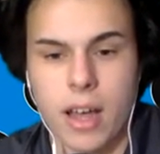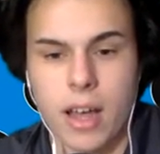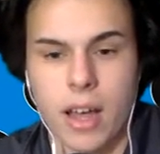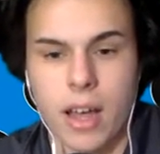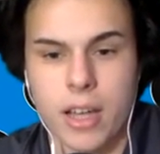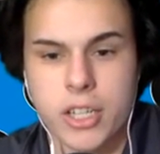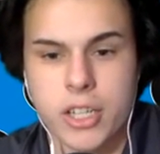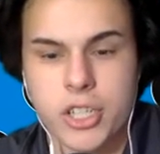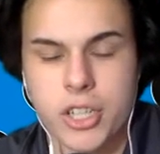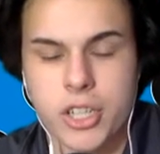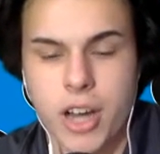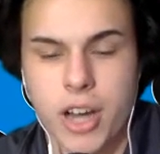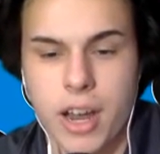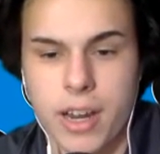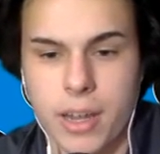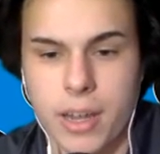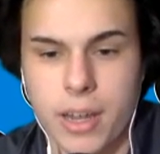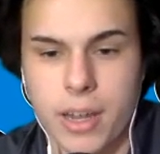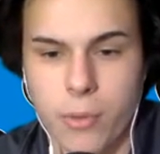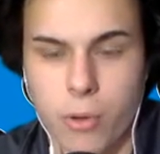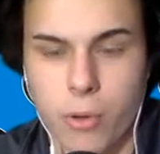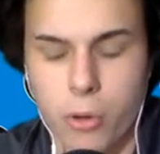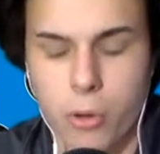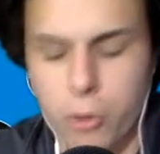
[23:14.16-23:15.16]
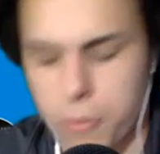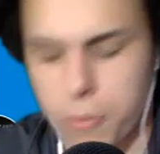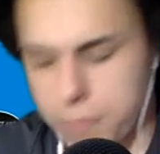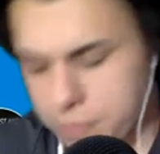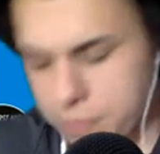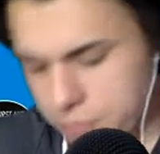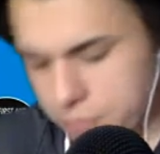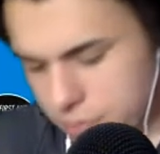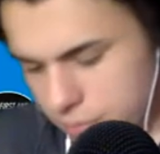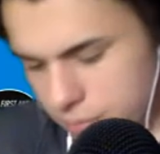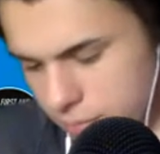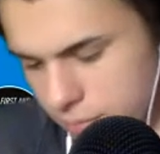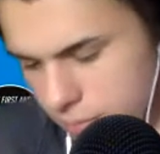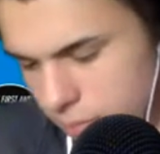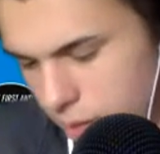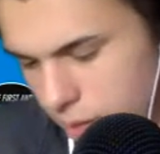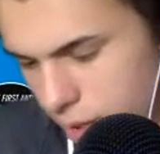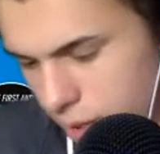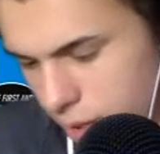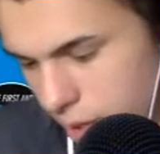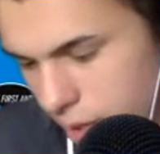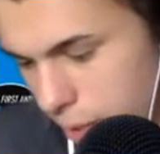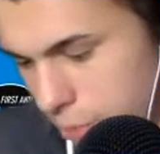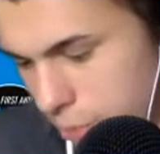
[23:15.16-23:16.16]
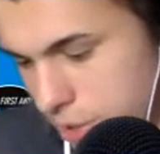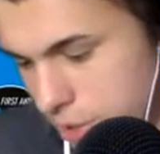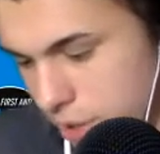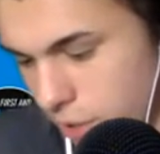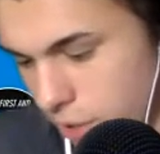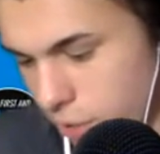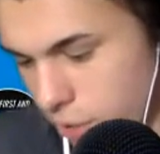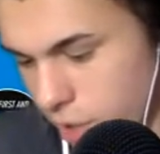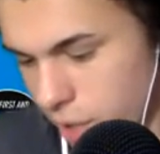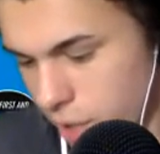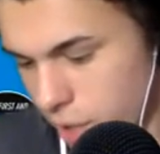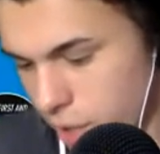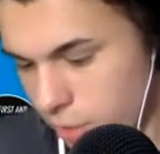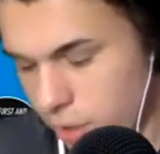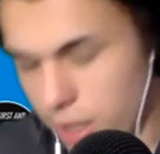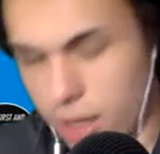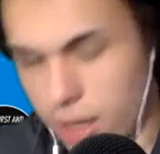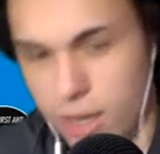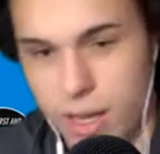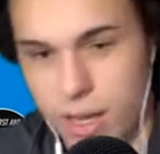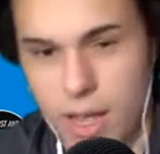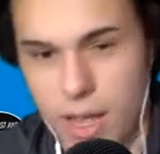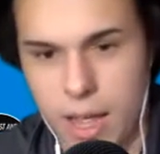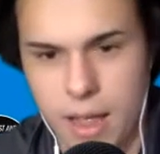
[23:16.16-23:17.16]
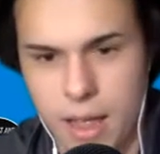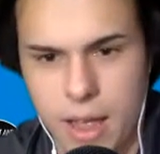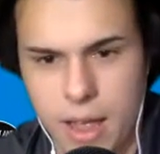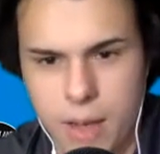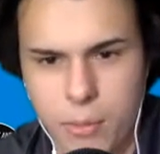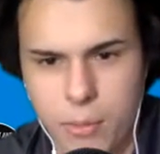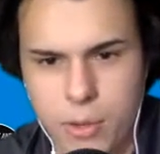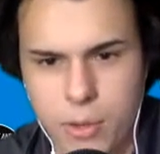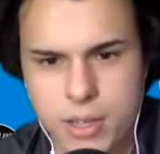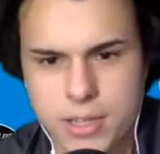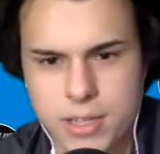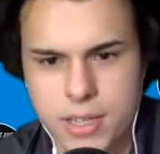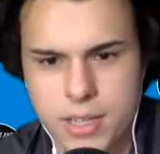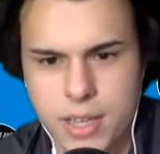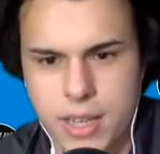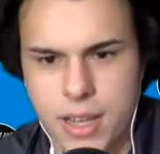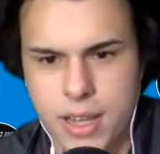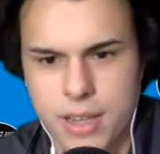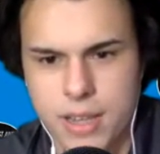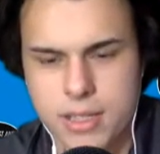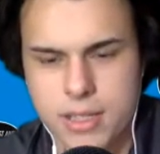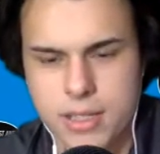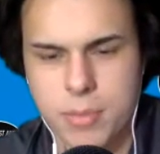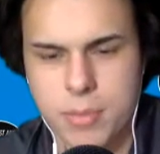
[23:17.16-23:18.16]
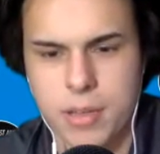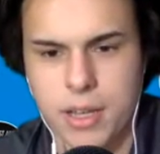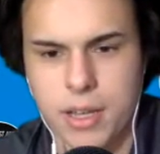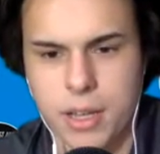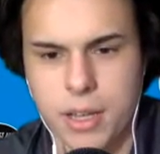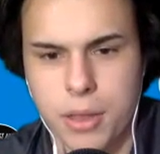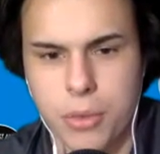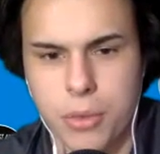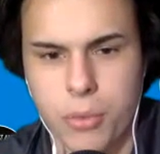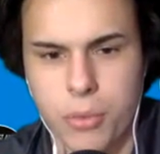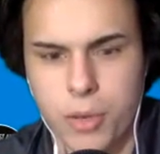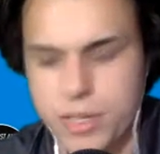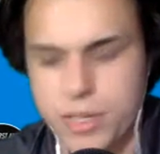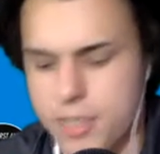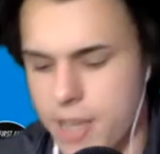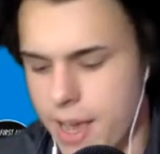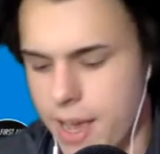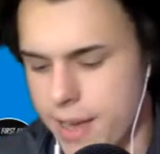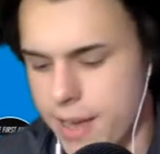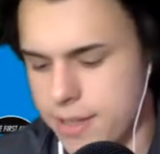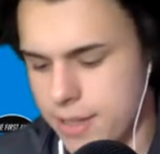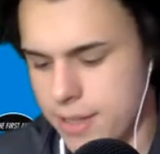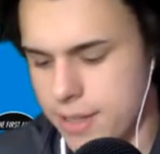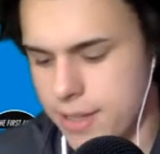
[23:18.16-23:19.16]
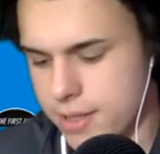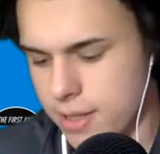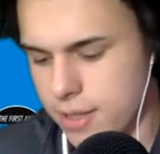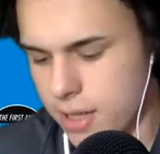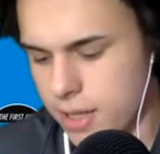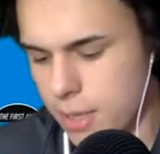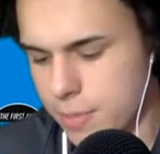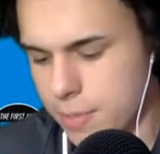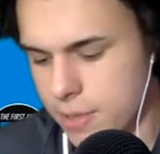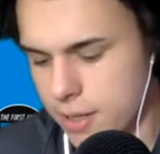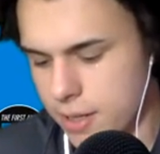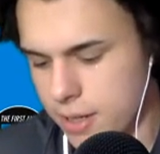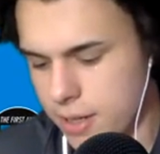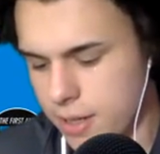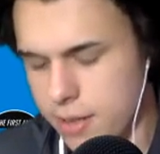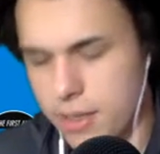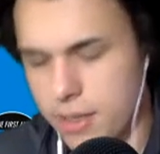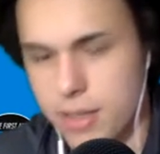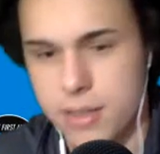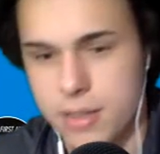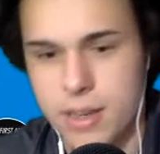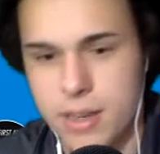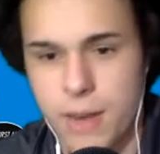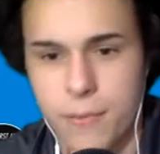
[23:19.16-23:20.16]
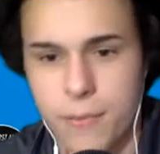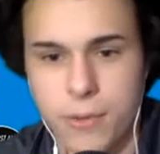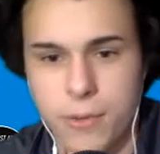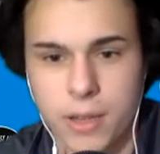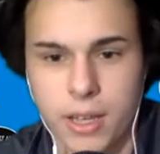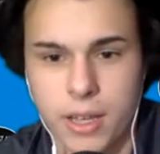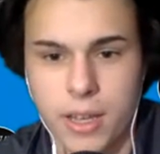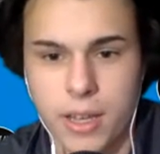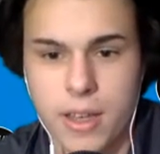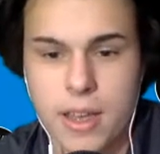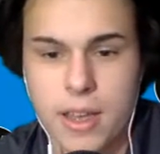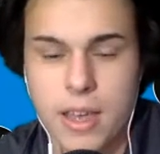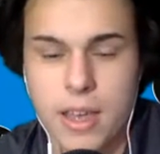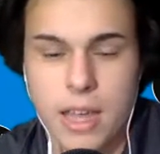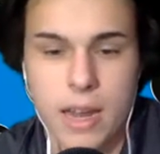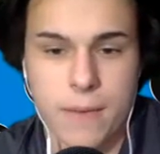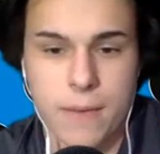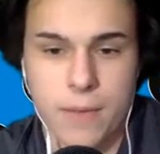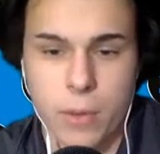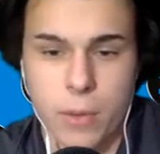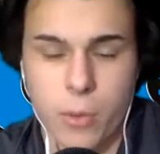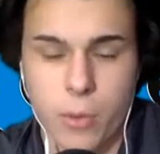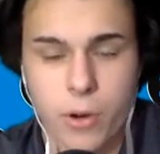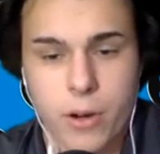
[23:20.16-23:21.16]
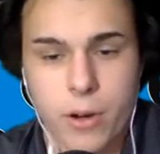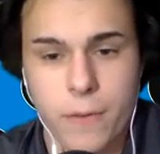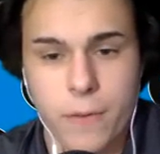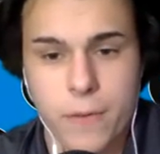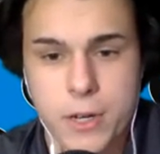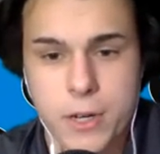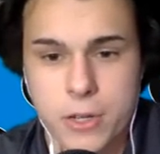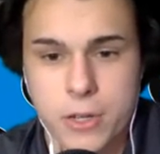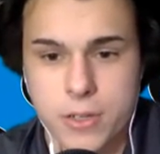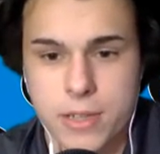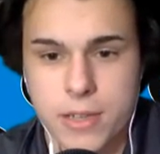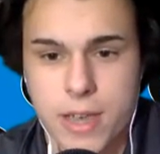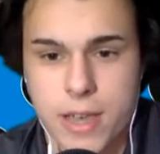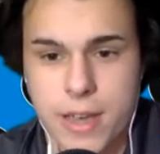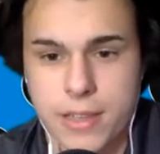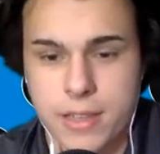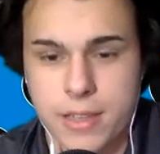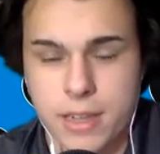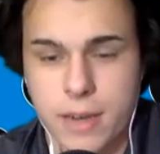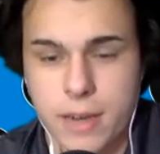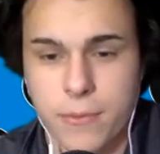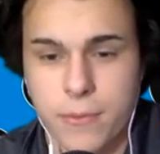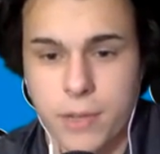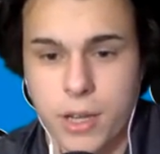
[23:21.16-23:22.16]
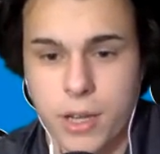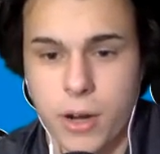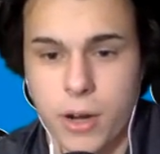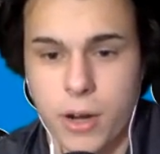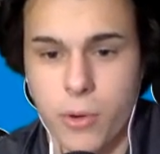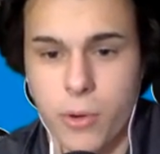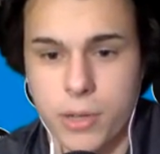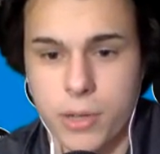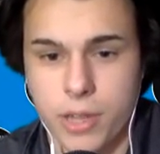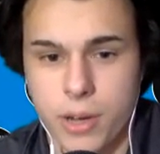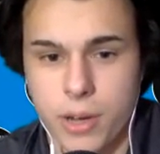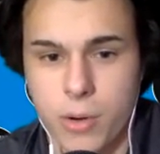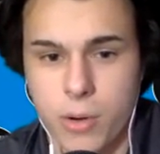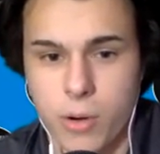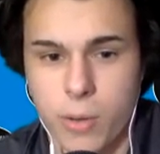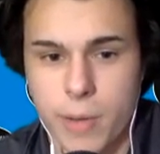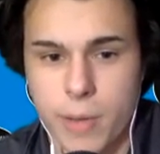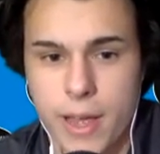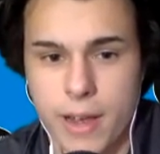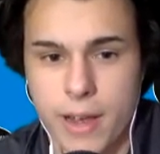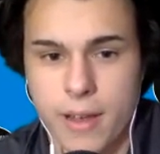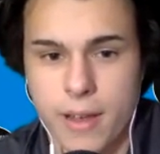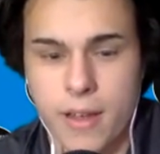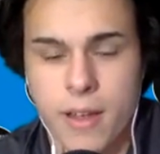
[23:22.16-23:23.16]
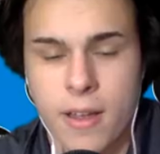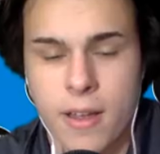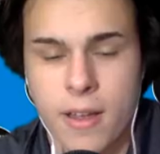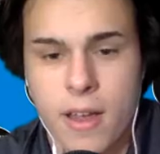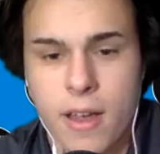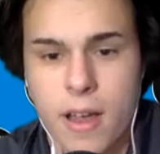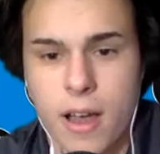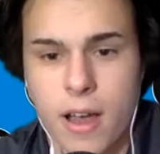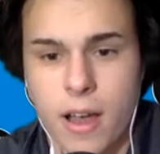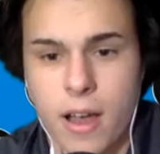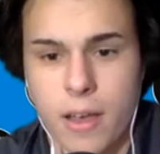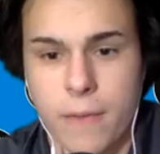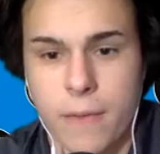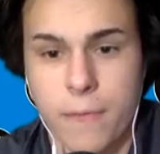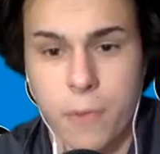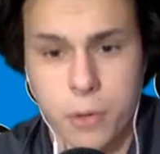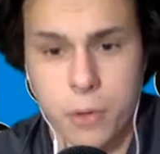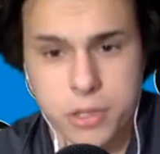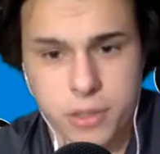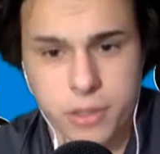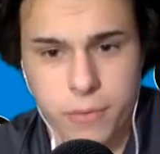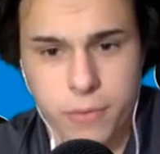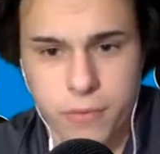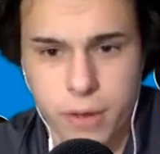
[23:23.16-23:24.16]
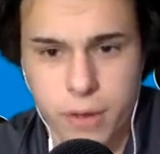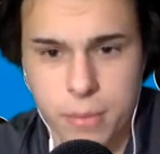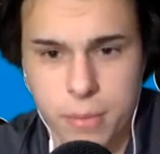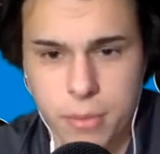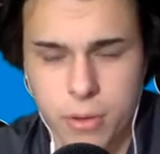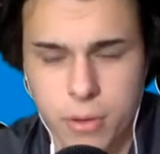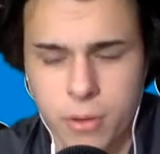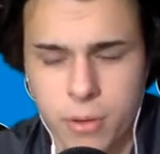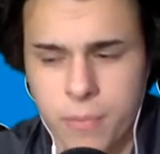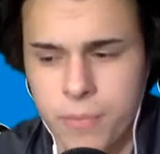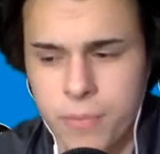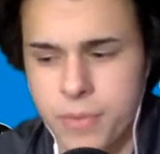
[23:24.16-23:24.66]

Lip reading: shining role. He was incredible. I want to say he got something like 3 sacks against Clemson. He definitely, if they weren't official sacks, he definitely hurried the quarterback. He forced a fumble.